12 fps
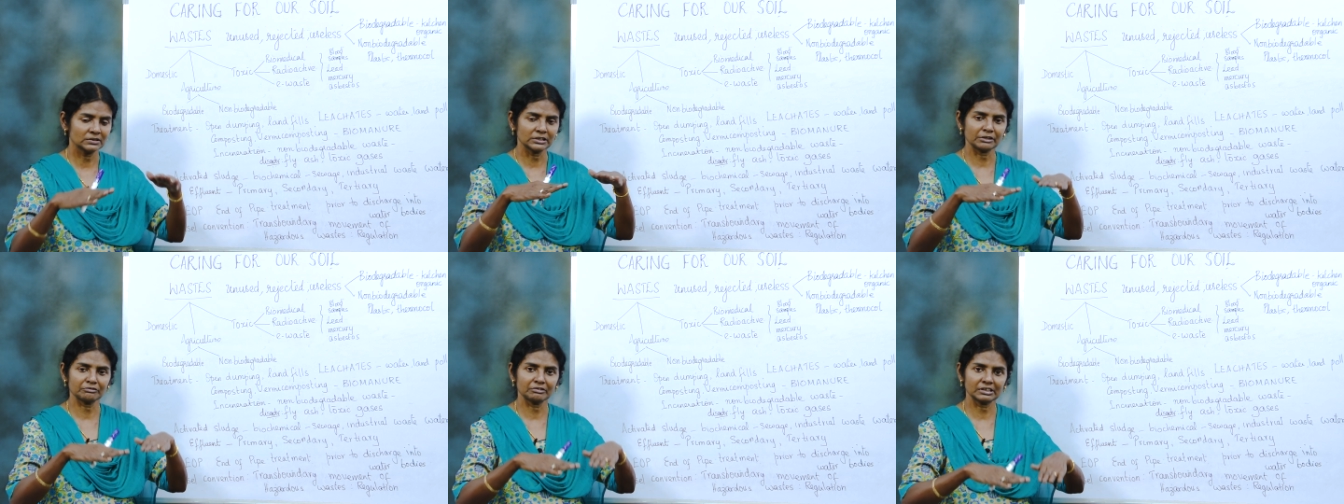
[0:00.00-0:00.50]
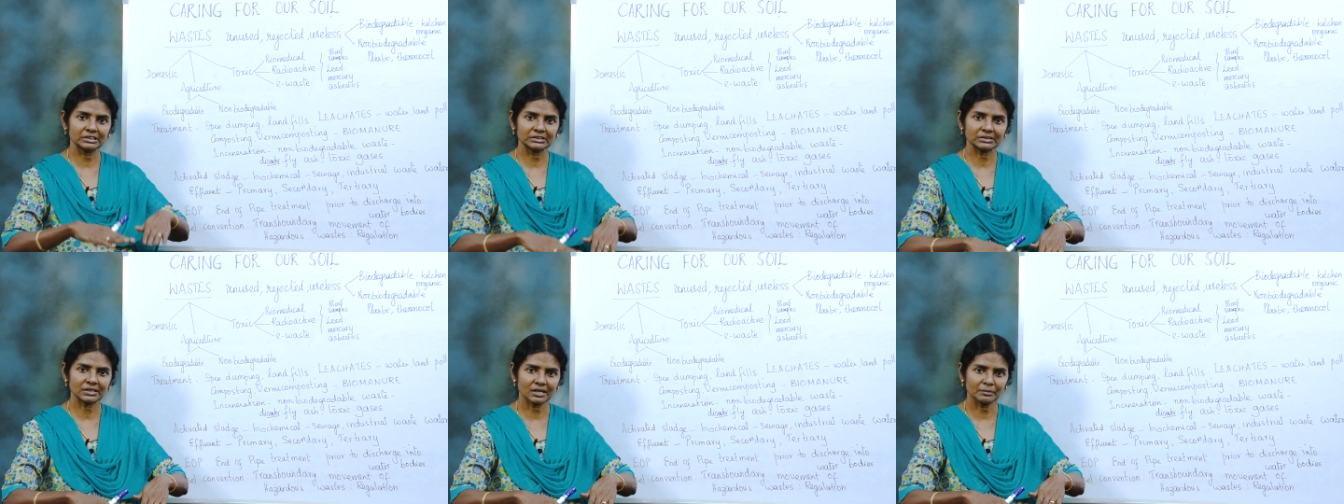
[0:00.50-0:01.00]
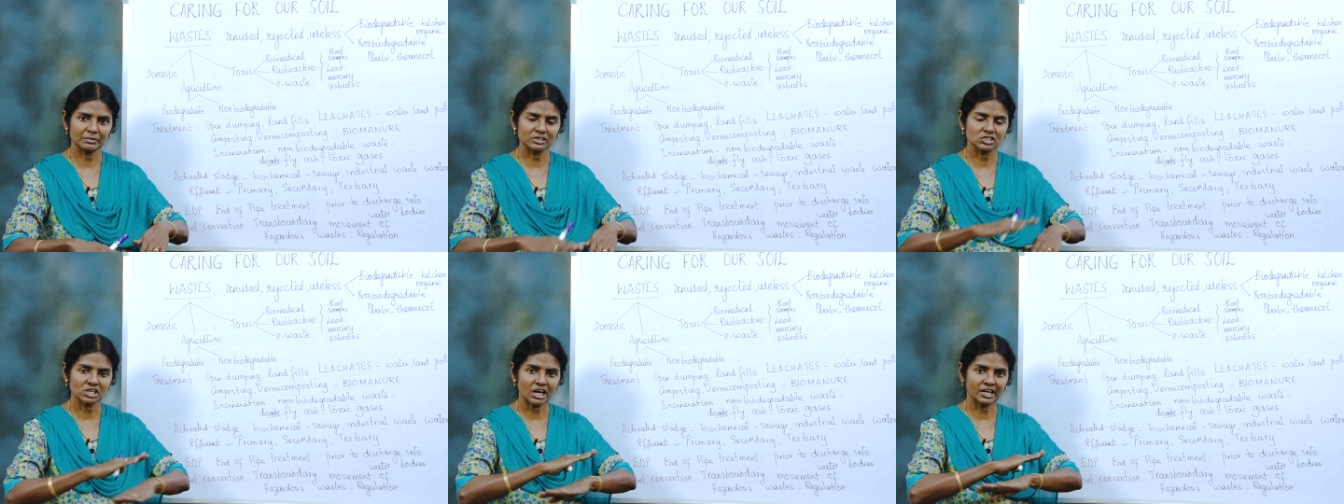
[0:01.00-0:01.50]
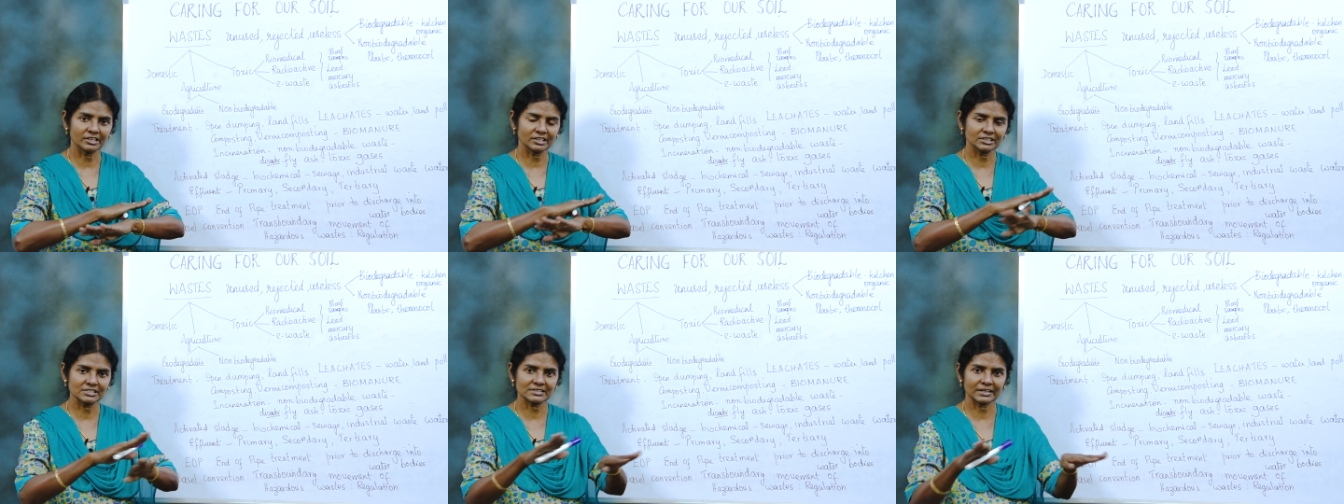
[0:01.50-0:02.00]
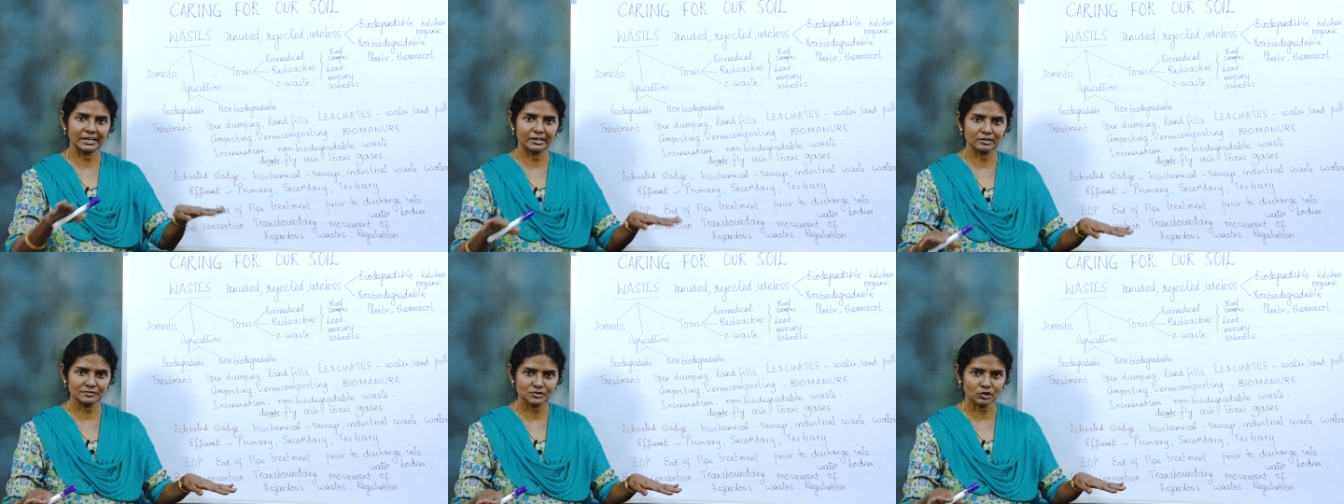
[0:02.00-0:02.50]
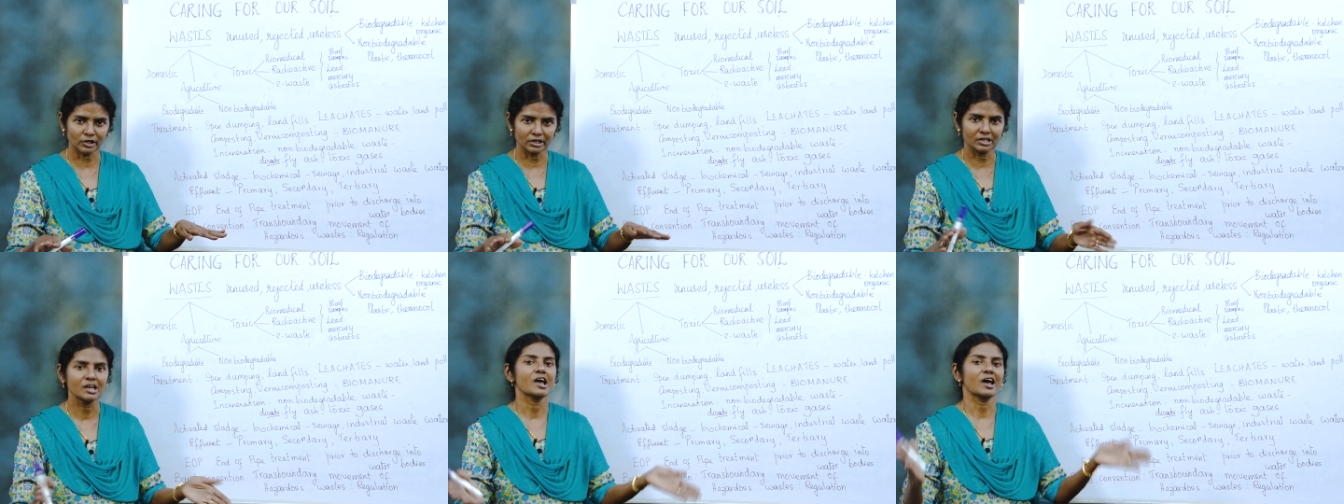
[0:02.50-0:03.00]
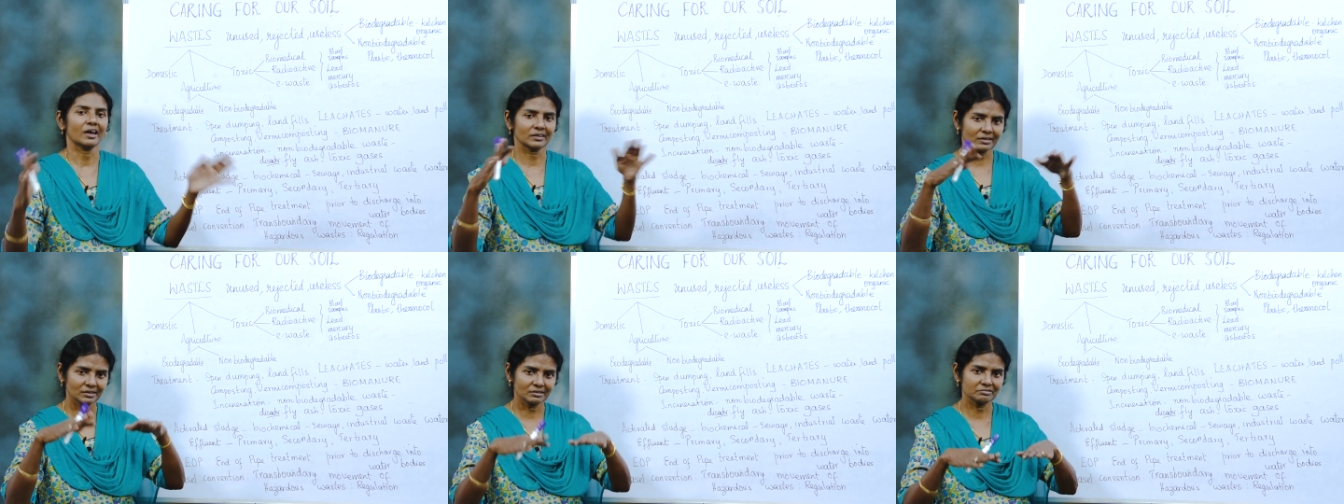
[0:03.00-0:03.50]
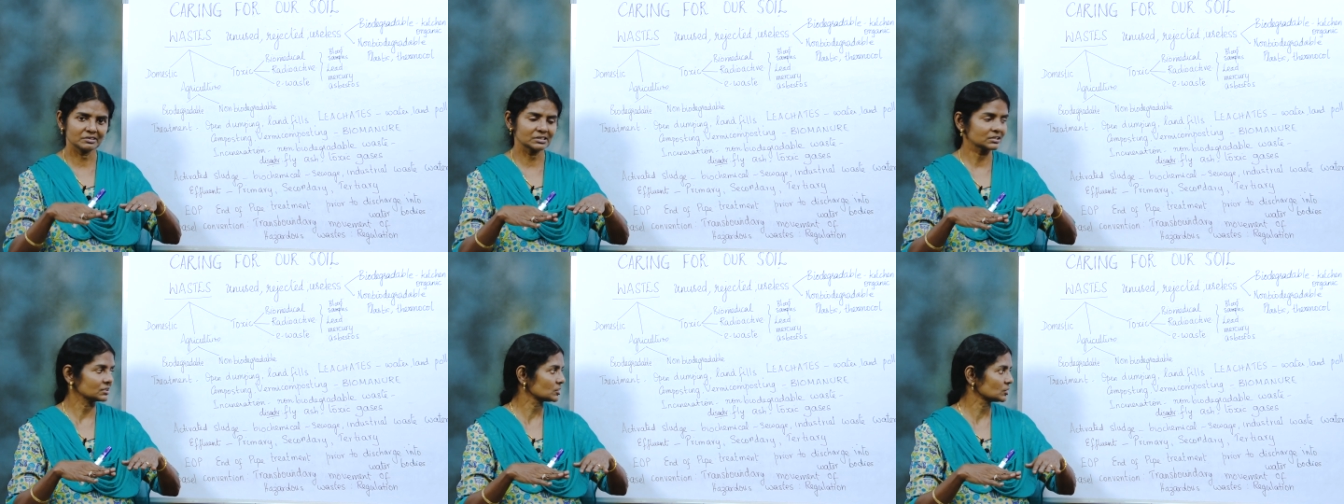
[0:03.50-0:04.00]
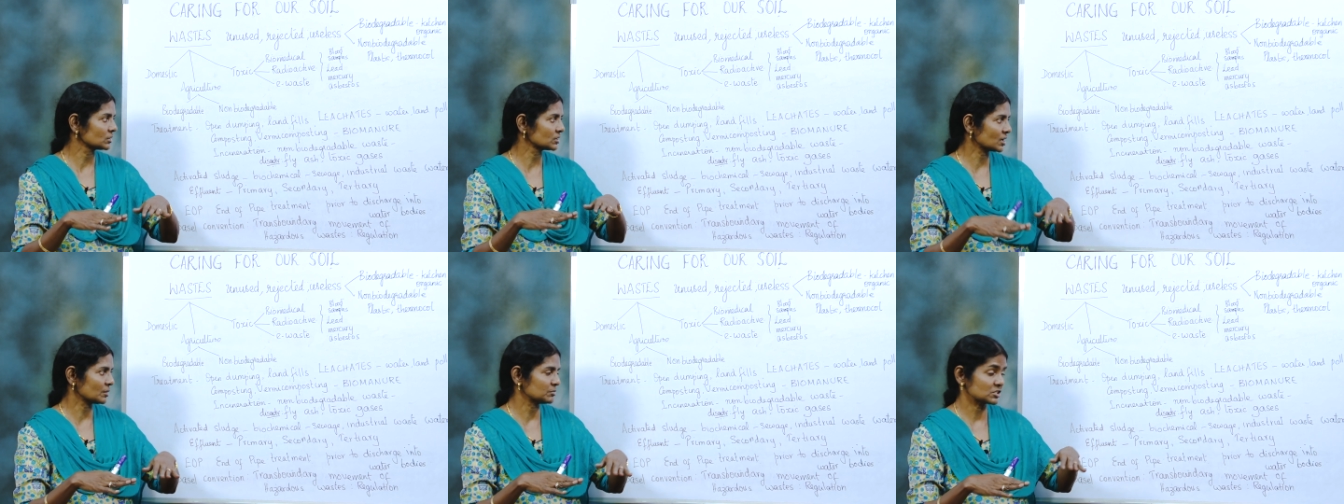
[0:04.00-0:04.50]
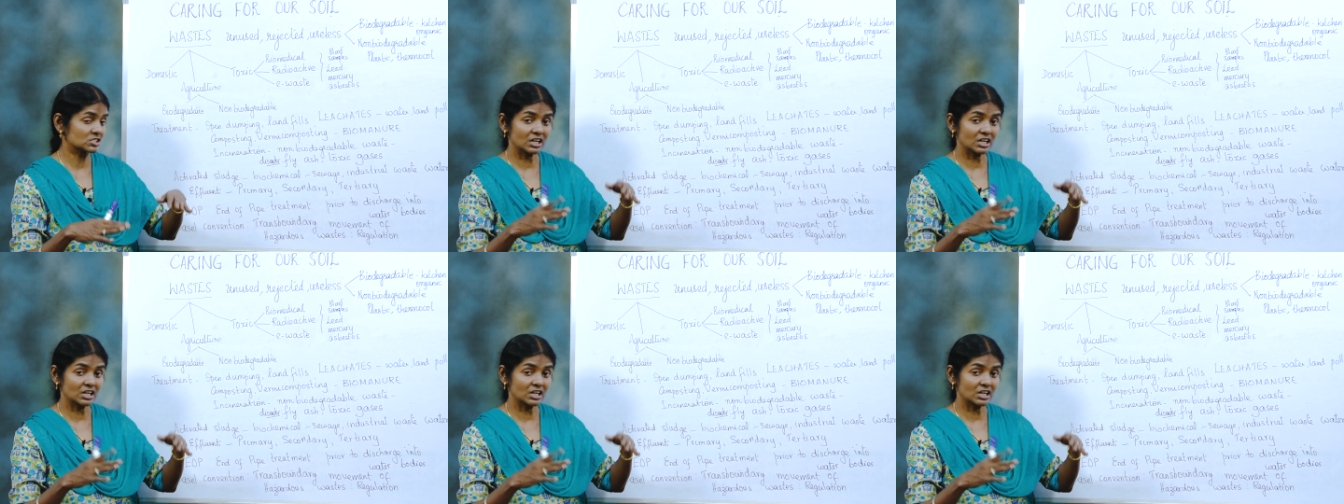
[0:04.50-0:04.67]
they fill in the garbage and then there's a layer of soil and then they fill in a garbage.